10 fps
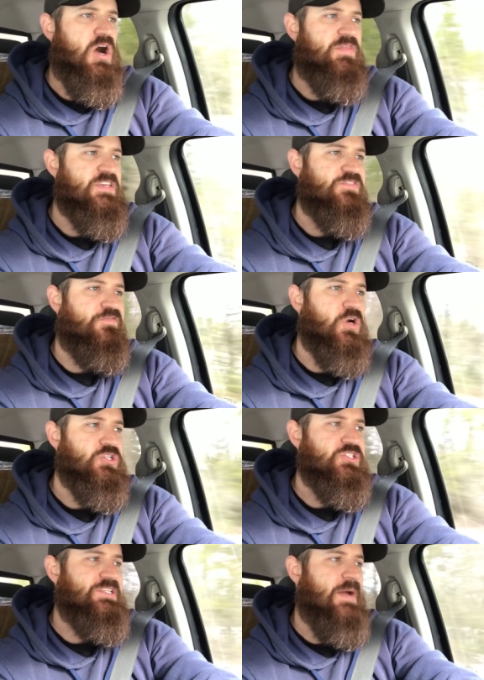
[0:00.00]
this
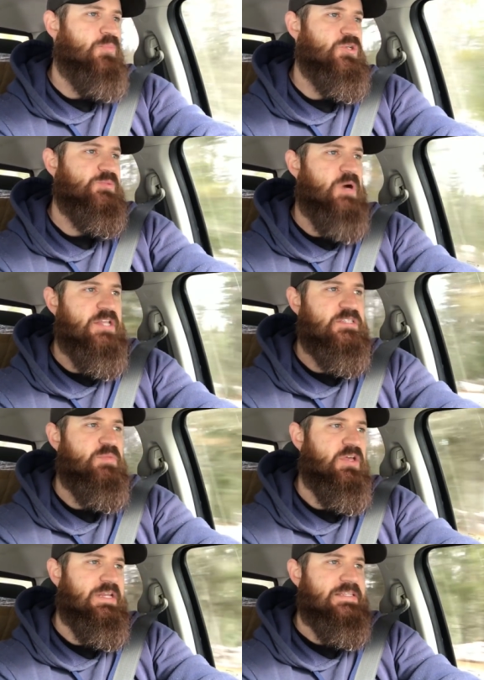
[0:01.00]
first step
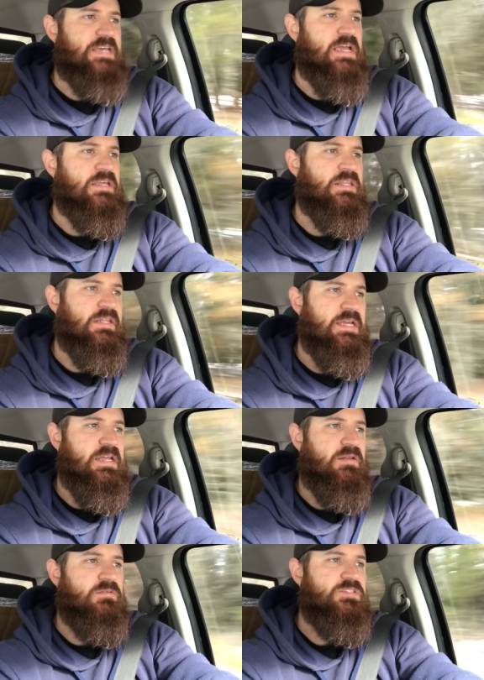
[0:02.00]
responsibility, taking the
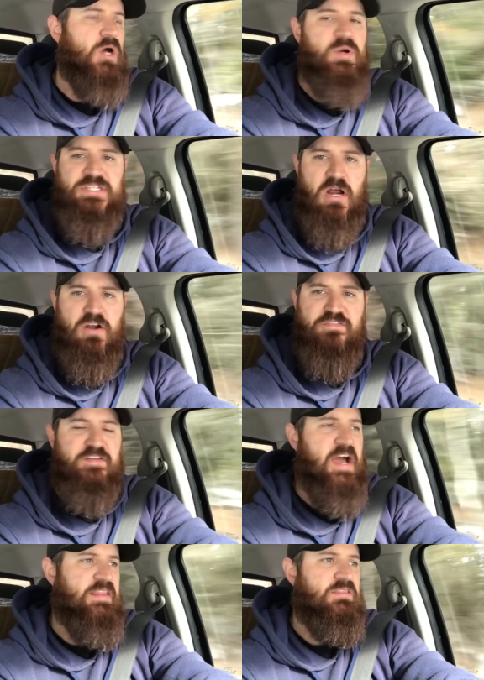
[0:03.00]
lead, it's always hard to
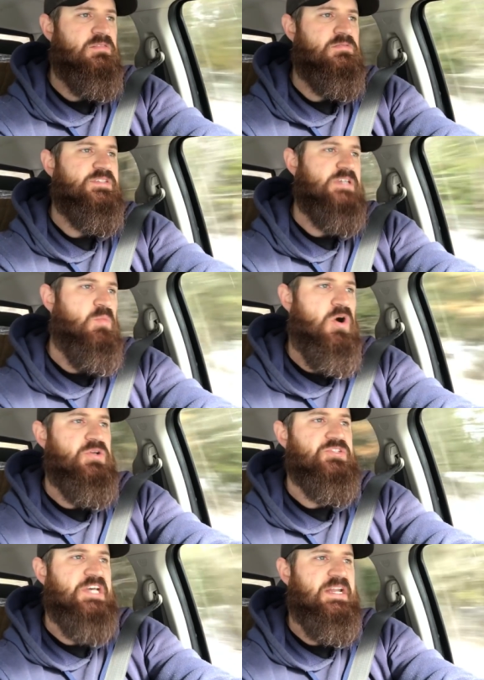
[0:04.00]
find someone
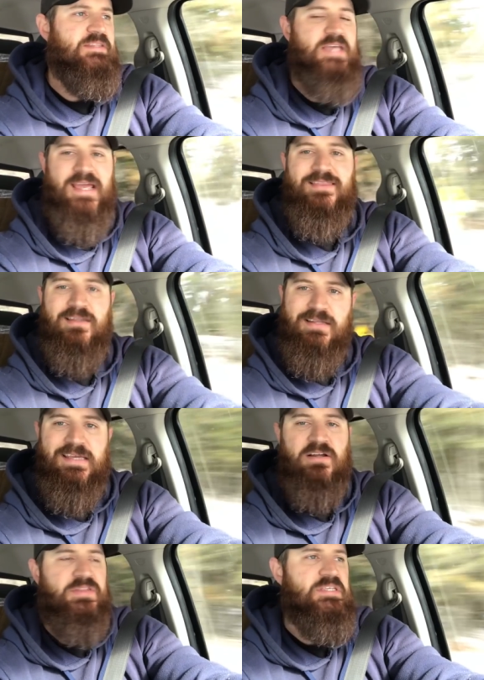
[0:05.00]
who's gonna take the
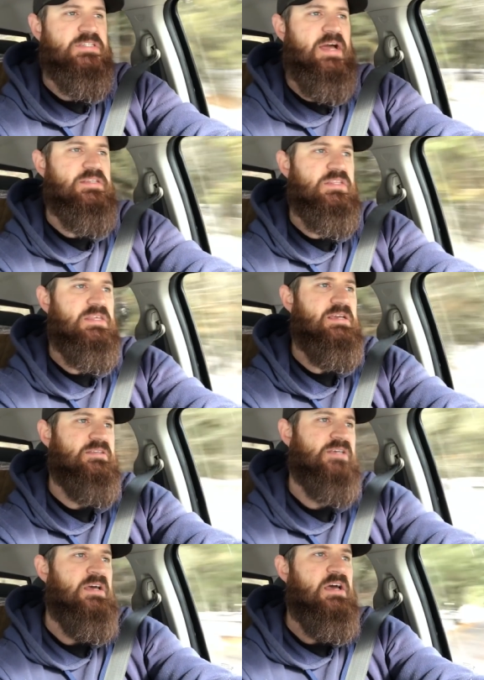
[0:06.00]
lead on these kinds of
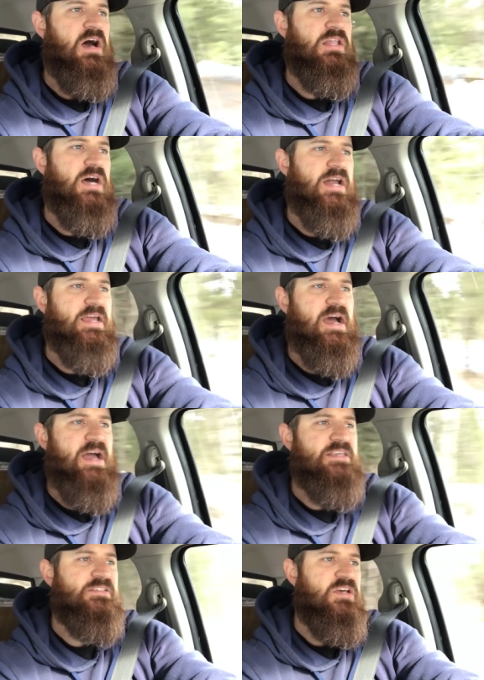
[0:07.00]
things. A lot of
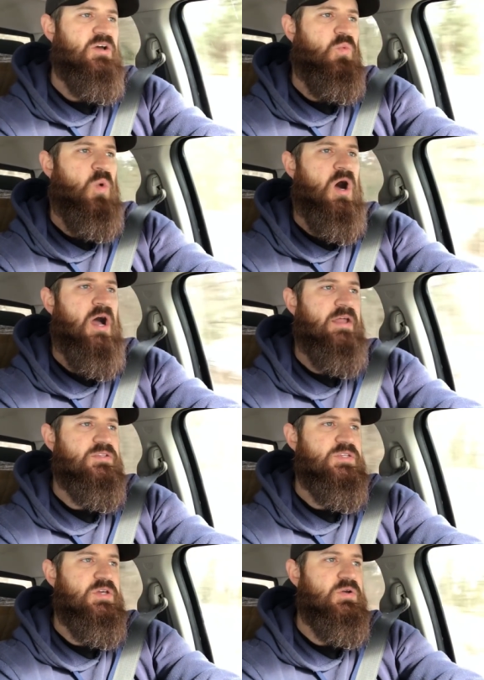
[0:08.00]
guys
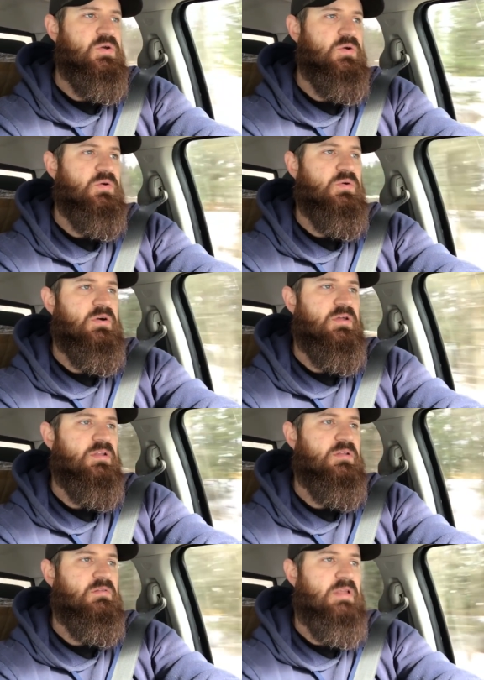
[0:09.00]
want to
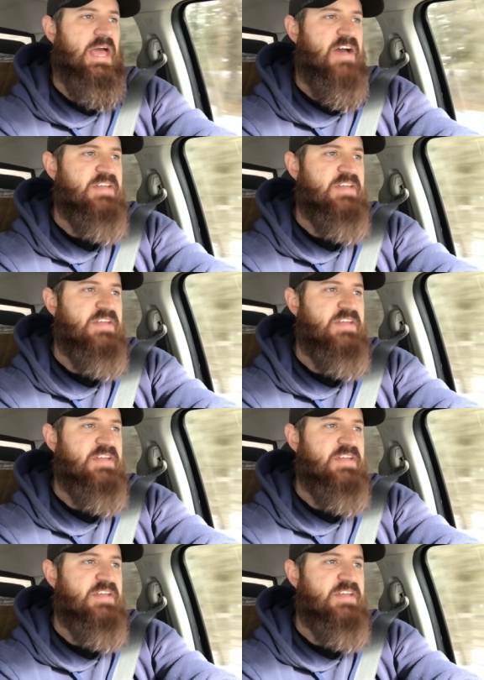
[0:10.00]
have